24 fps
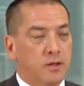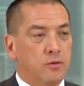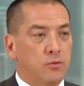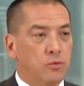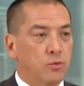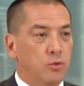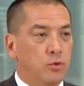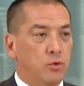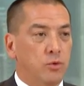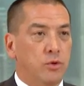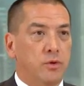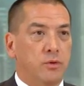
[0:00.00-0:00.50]

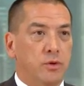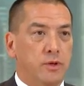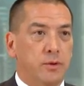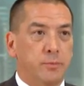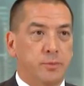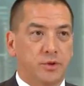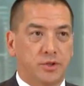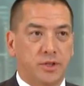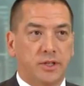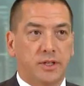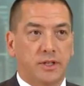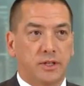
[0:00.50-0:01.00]
Well, in
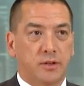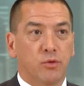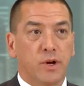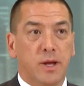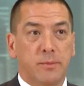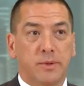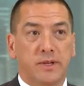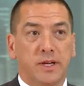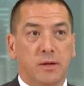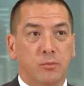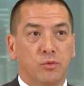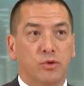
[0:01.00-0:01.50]
particular,
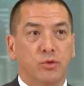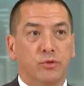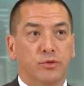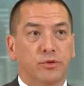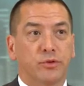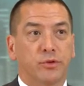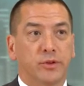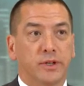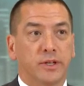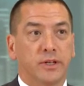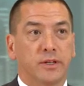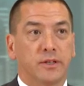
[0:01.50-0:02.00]
ramping up Maules
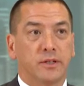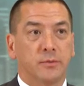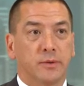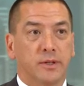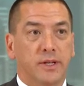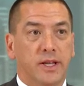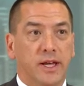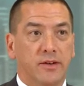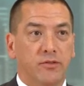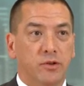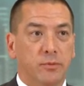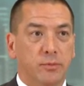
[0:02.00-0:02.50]
Creek. I
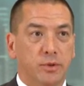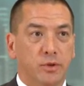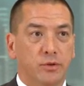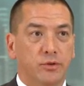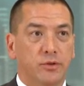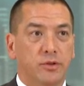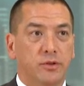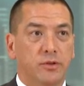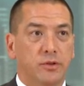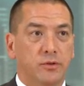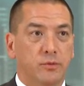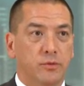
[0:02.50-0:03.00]
mean, having
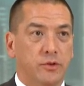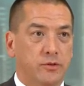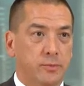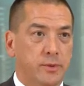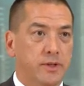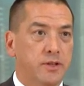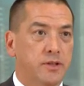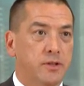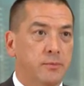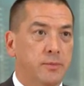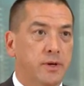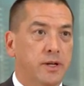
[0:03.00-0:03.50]
built it, we've
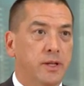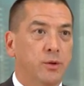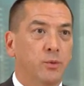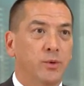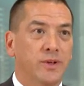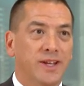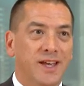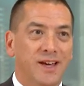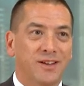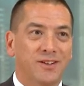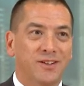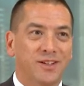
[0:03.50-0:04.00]
spent the money, we
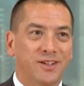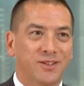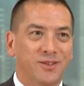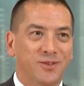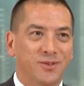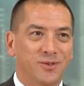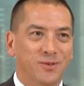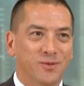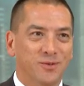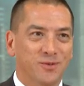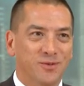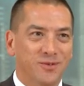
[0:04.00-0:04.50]
now need
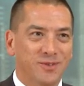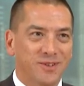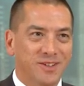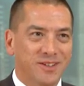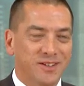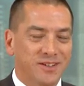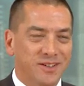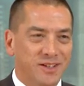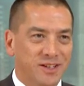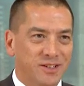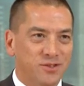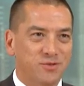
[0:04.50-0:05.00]
to
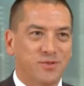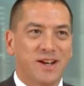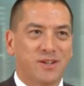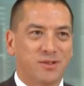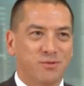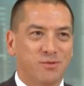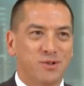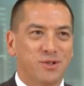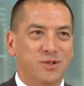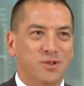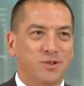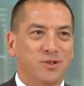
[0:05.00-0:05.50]
extract a
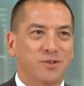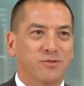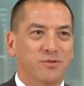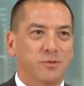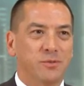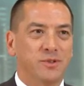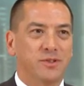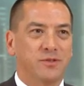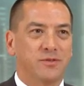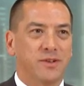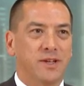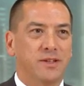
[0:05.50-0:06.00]
return from
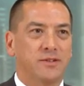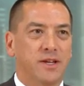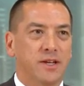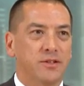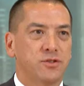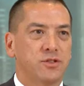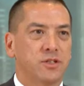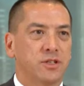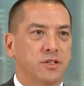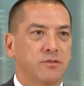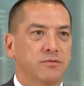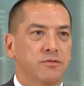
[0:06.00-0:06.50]
this
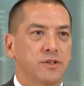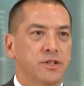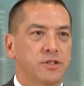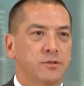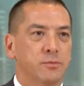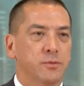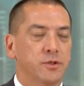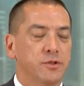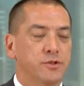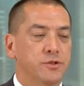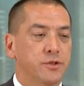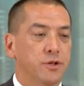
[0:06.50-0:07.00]
fantastic
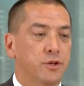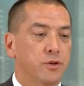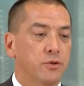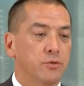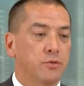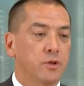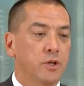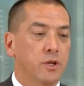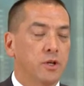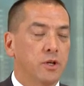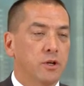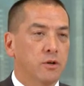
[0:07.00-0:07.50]
investment. So
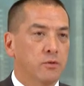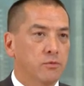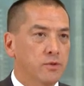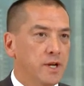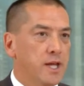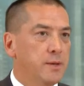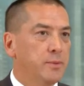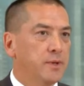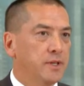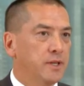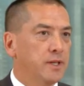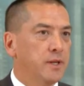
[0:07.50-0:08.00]

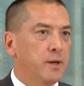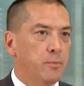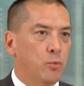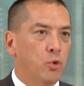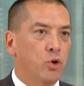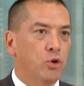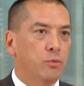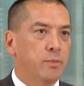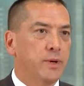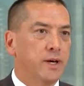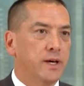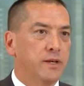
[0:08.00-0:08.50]
ramping it up
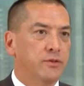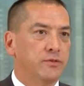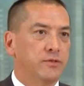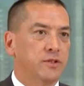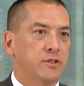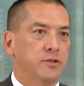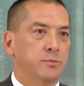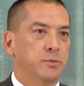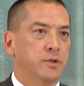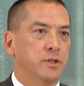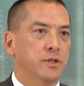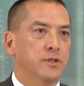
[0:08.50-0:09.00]
well past
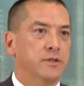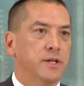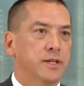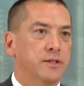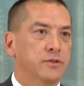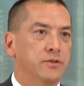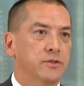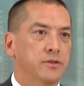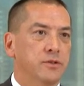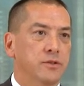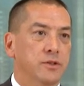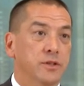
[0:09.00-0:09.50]
6 million
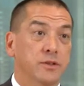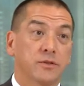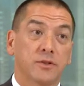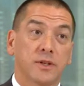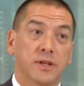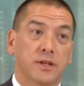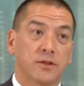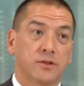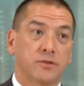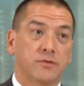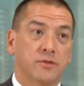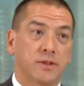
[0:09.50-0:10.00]
tonnes in this
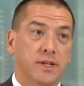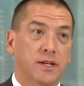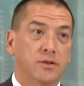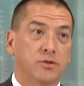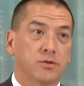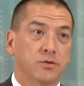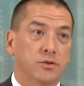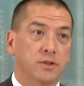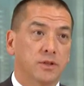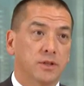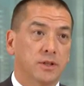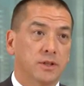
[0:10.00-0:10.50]
next
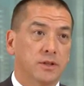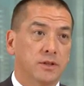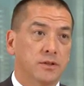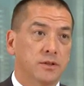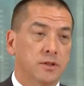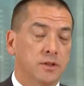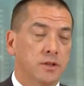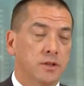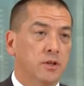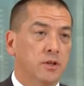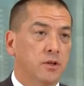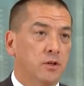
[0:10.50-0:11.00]
financial year.
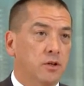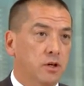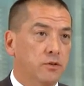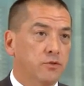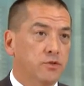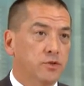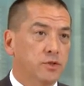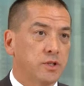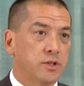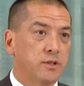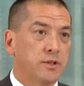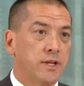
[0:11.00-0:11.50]

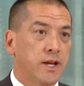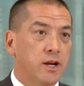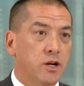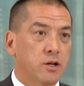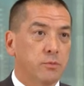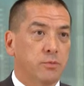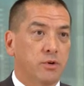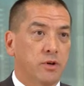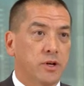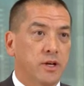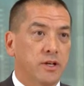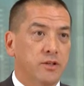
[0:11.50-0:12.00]
Obviously,
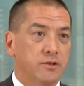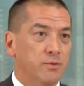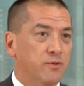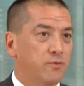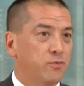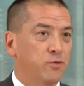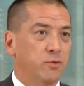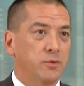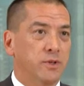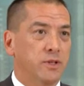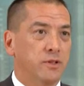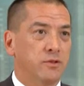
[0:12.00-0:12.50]
Narrabri is
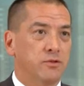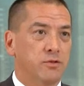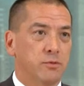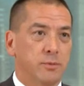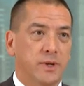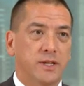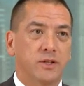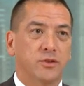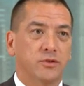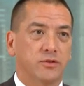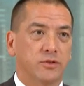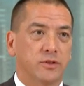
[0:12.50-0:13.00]
performing
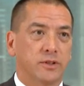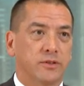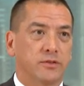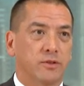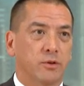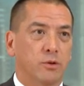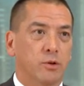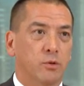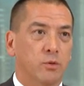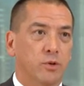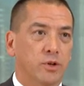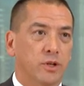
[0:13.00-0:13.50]
tremendously,
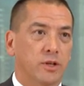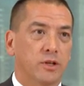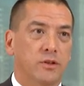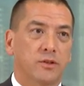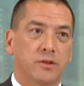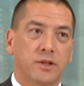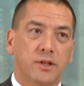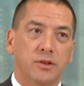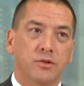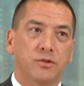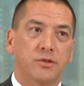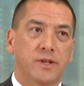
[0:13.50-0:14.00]
so we want to
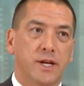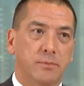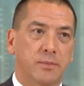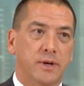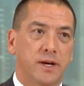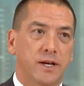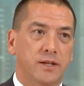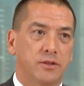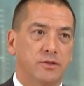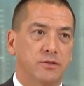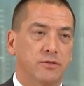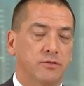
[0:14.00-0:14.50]
continue that
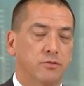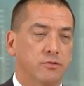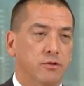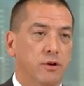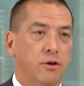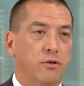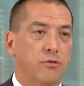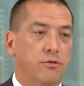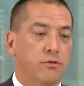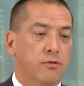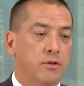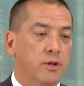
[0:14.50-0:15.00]
pace of
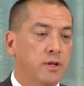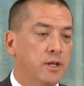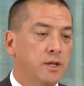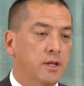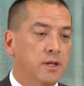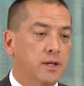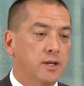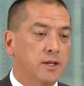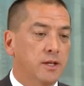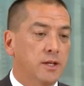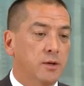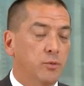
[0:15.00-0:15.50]
growth.
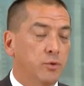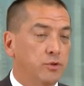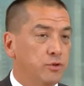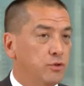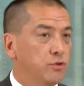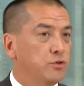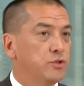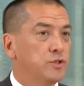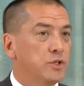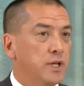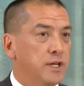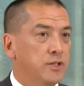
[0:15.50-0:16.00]
With
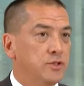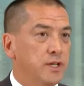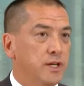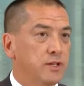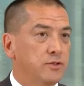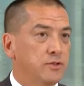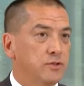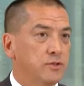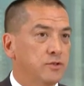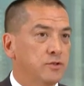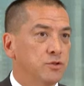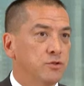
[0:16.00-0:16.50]
2
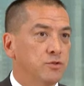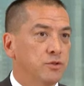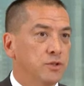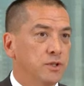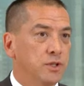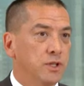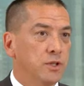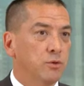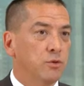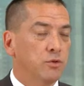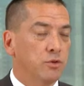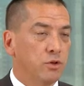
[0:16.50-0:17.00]
change-outs during the
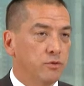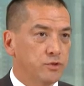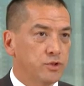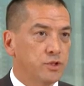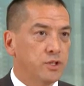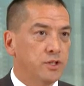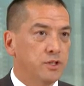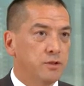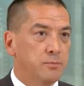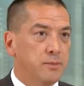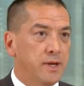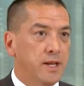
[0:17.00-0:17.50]
year, we'd obviously
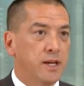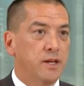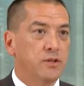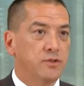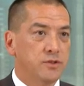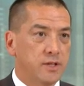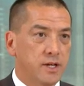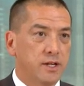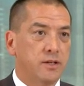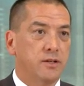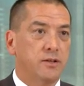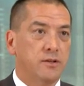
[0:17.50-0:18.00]
need to manage
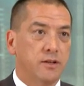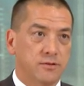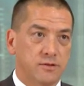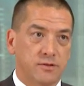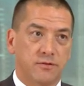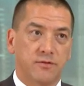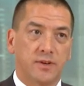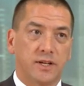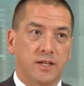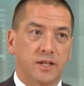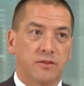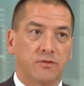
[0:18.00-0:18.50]
that as
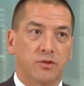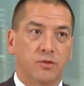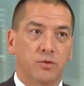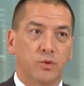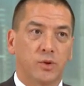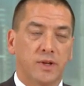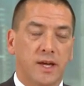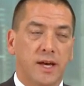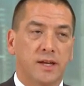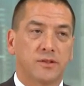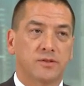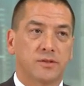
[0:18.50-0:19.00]
effectively as
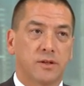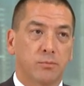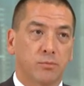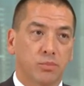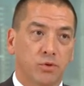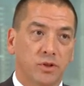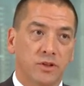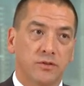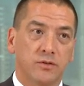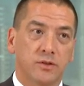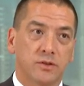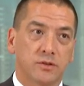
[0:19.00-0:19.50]
we has done
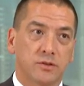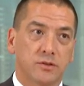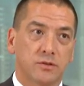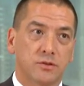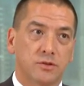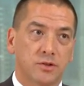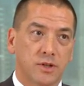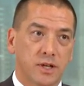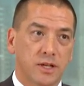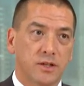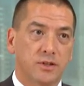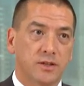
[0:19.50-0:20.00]
previous
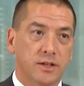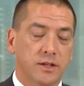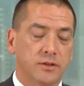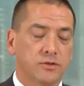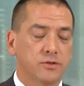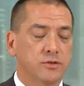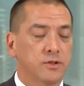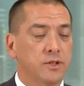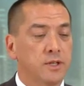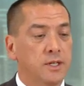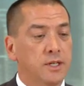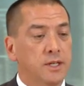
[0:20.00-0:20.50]

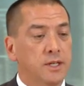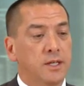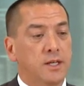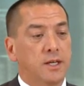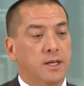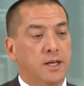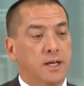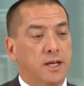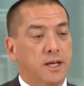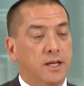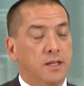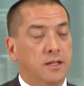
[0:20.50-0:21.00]
change-outs.
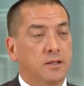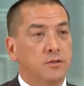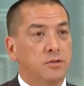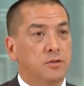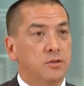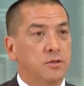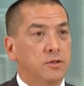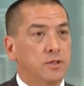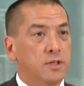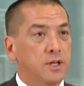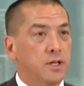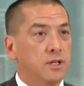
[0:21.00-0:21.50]
And
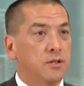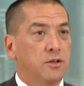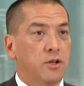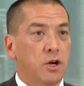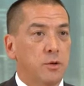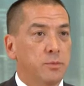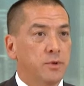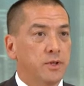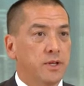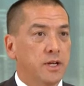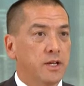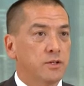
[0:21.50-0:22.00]
the
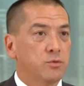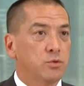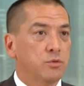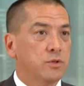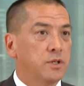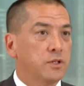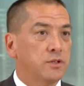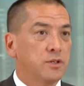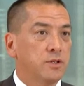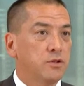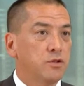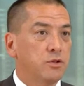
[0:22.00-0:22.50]
open cuts will
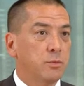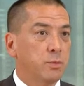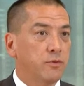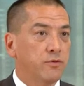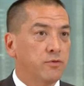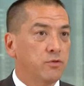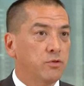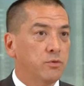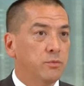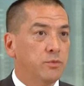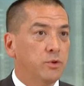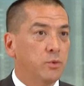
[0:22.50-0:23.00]
continue to
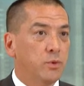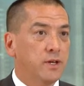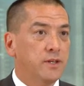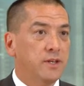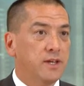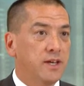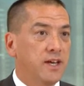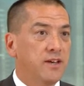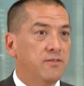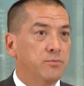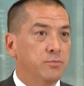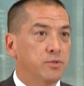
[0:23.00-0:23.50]
perform the way
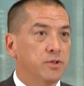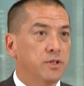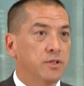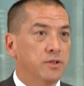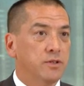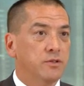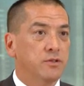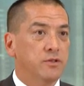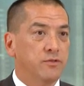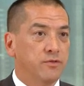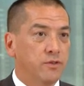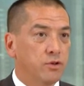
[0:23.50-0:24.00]
they have been.
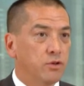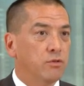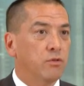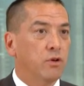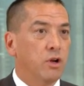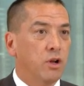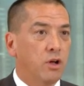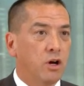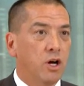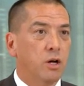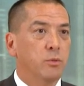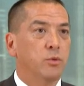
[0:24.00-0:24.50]
It's a very
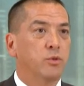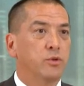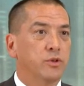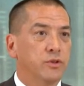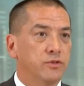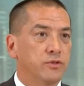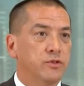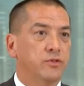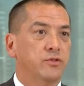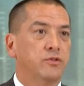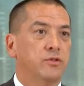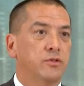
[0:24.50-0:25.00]
reliable,
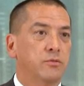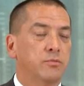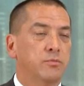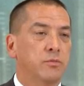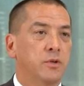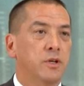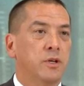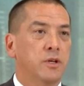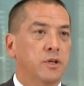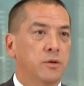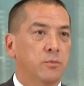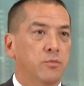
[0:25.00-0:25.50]
consistent
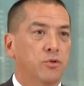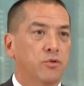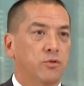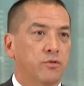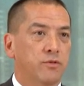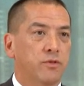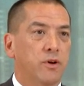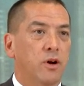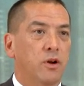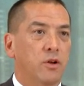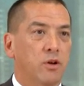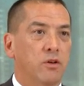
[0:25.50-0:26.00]

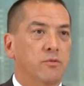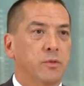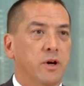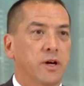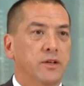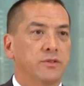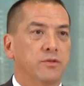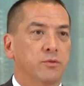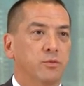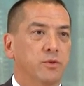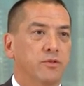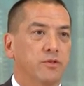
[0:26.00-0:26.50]
portfolio of
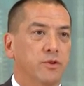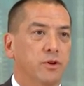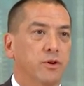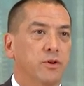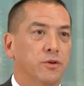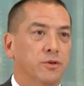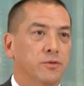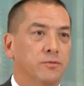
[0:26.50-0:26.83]
mines that we've got.